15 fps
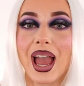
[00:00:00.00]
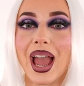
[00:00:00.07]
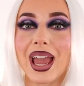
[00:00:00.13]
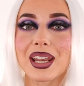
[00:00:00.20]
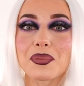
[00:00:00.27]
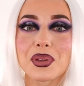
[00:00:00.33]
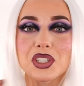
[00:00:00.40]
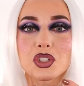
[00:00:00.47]

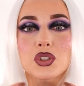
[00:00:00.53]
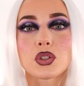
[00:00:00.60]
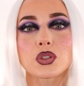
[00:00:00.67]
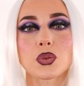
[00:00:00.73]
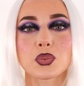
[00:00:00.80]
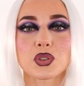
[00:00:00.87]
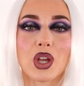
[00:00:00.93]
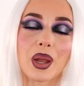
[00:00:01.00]
And make sure to
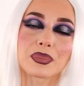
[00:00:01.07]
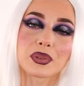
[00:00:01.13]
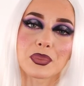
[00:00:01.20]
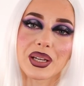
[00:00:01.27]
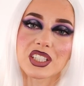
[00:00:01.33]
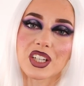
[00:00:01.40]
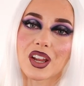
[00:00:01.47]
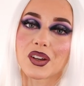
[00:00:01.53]
subscribe to
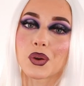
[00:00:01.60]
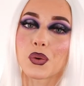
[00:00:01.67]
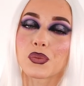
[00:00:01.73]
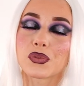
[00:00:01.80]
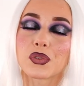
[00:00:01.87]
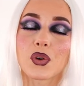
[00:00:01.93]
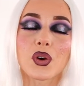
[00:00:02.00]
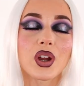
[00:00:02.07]
my
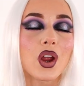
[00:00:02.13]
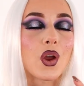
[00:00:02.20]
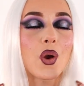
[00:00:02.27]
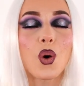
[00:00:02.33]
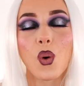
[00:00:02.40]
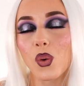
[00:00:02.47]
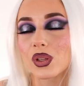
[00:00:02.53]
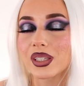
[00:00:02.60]
channel for a
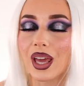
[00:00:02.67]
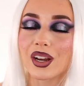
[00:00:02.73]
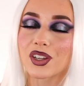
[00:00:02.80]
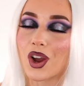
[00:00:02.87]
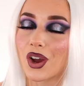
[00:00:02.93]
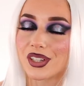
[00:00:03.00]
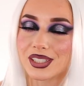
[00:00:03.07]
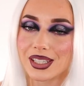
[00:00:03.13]
whole lot of
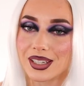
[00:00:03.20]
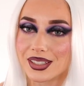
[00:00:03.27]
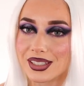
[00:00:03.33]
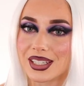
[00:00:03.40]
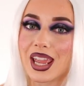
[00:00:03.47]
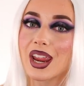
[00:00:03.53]
content